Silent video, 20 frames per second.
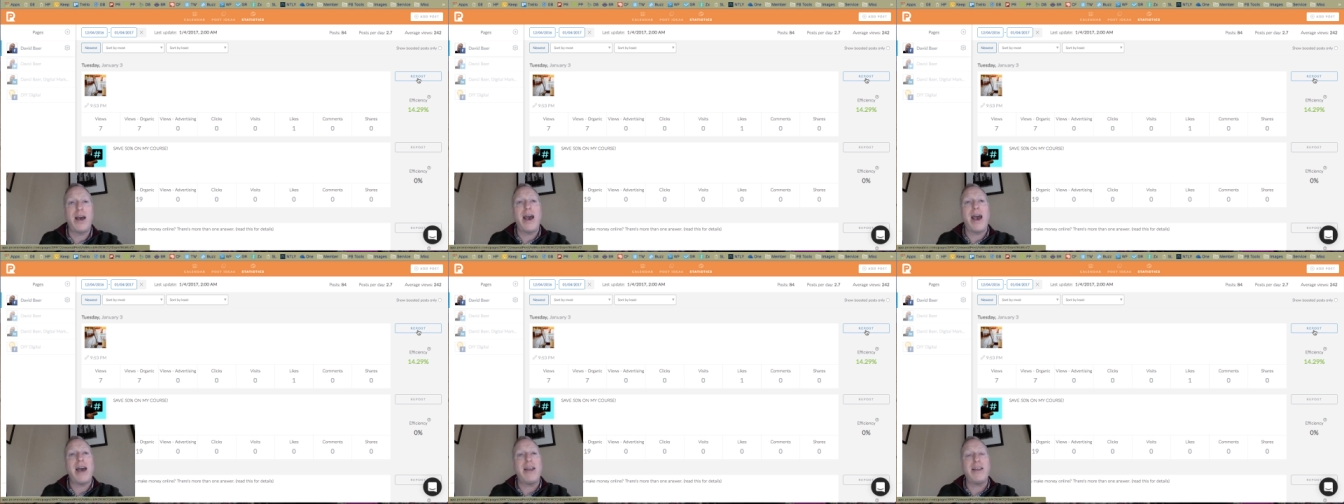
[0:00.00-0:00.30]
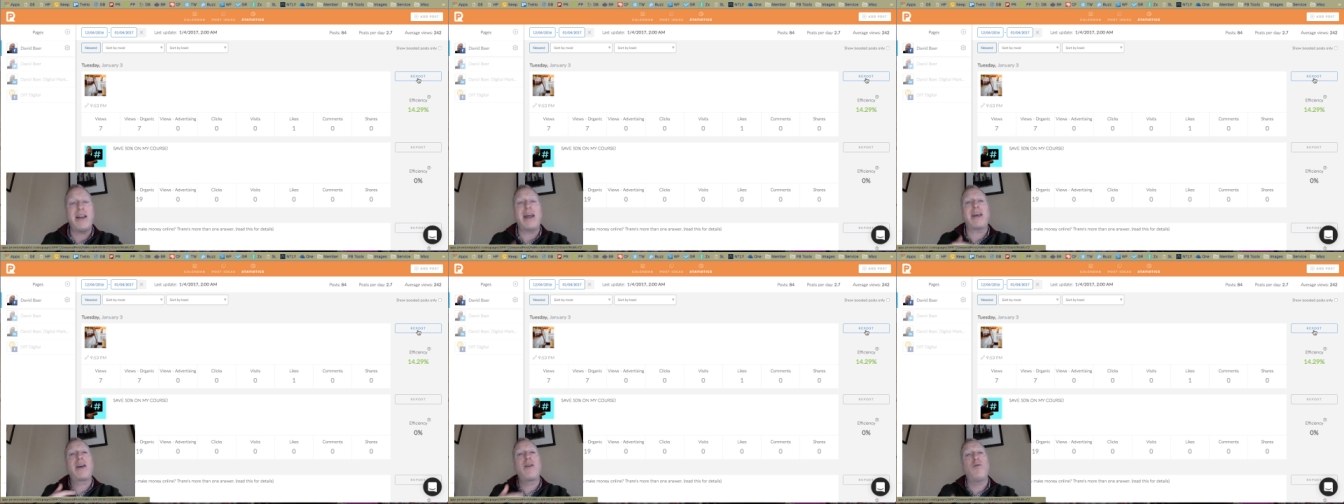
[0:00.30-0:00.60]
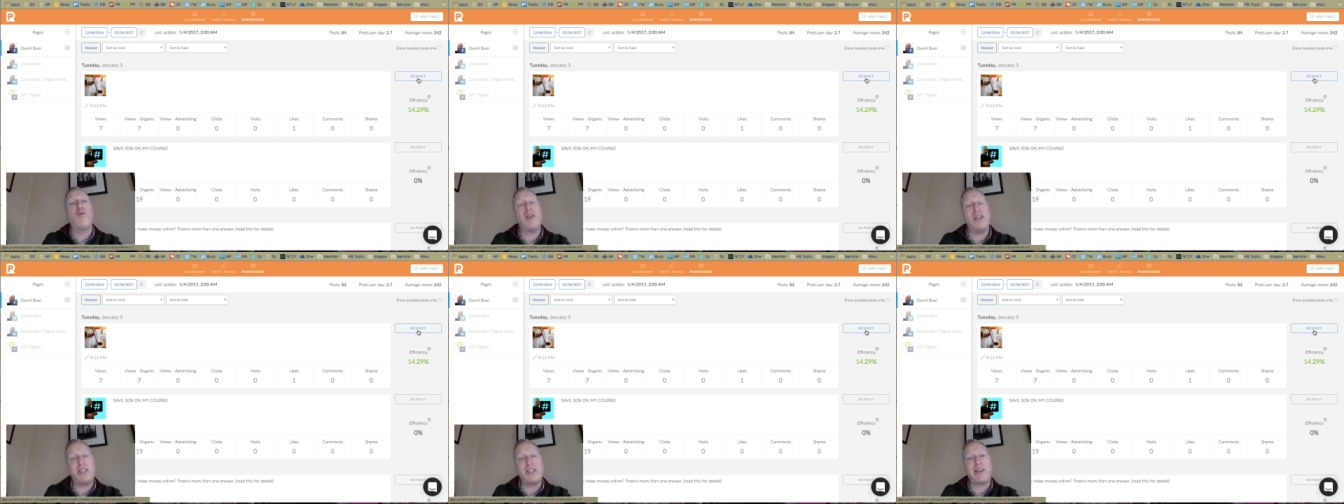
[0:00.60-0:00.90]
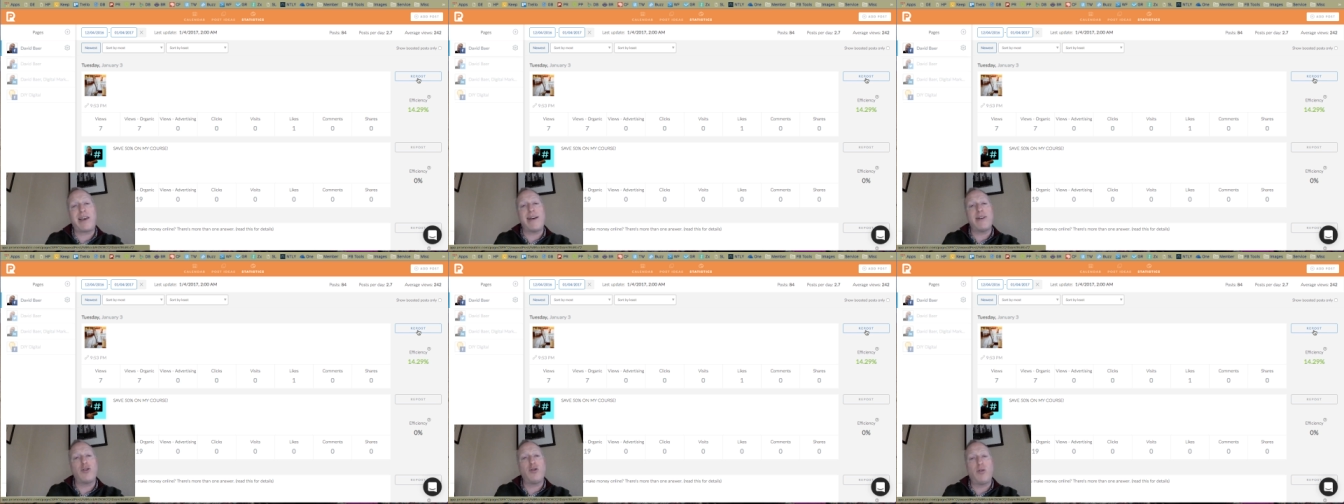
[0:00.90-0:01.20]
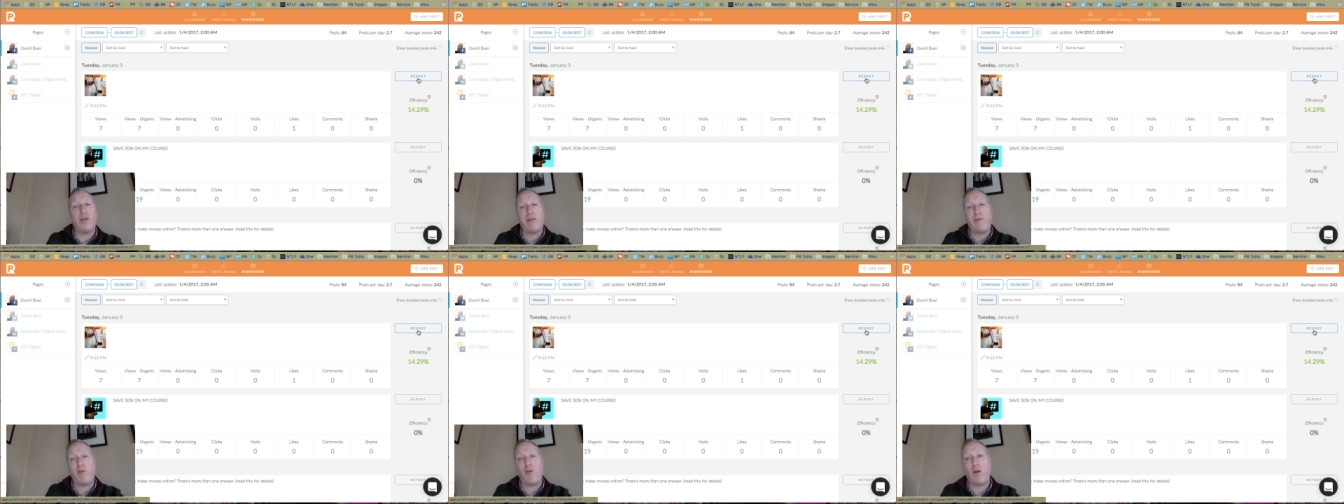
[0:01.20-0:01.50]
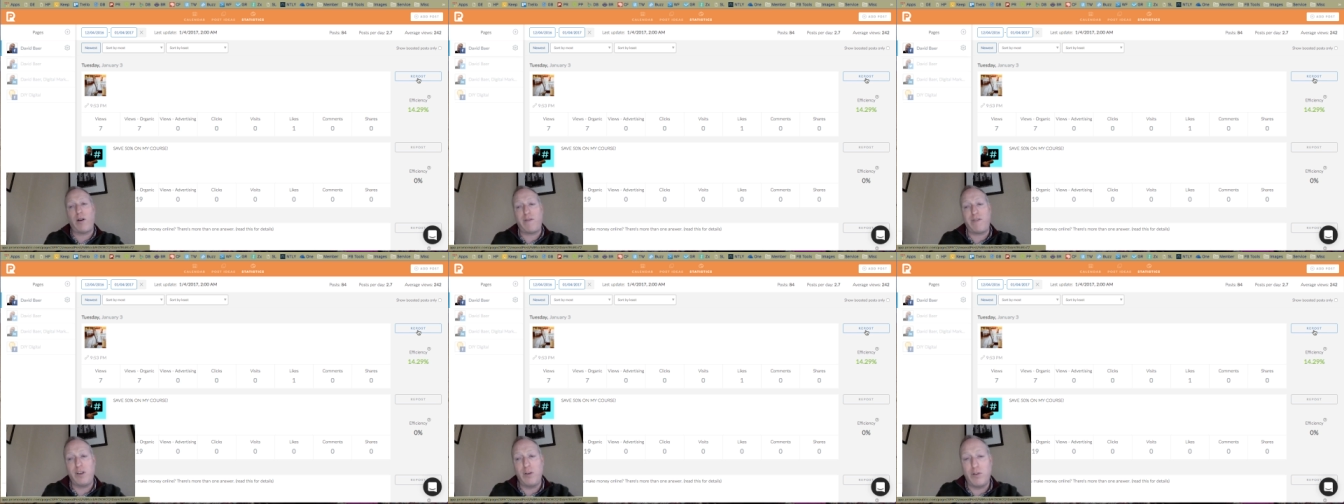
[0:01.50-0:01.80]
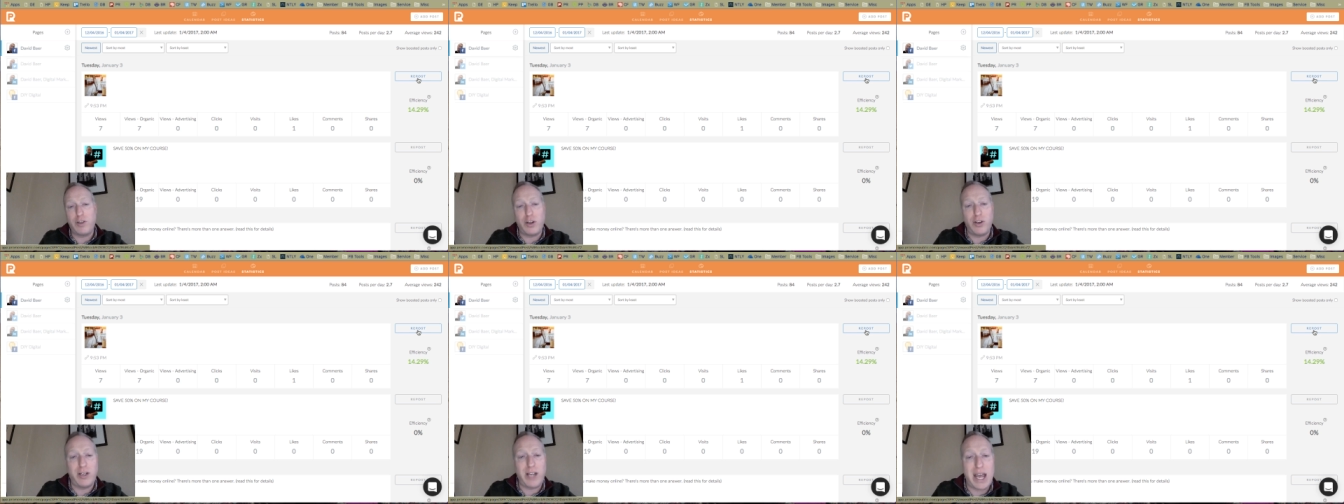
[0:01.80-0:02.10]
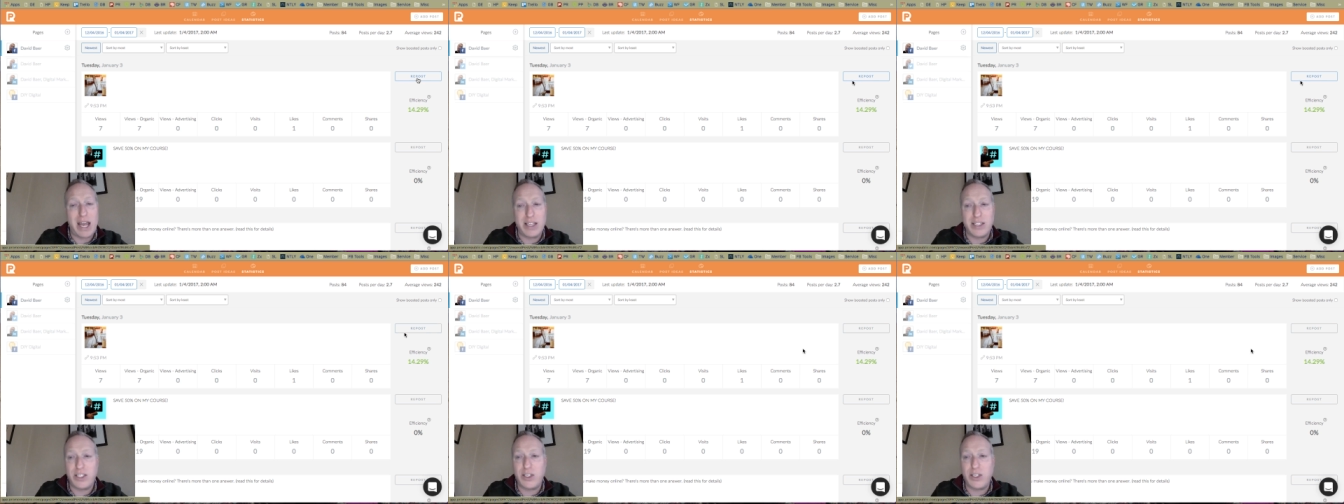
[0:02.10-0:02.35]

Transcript: and then I can reschedule it for a future date.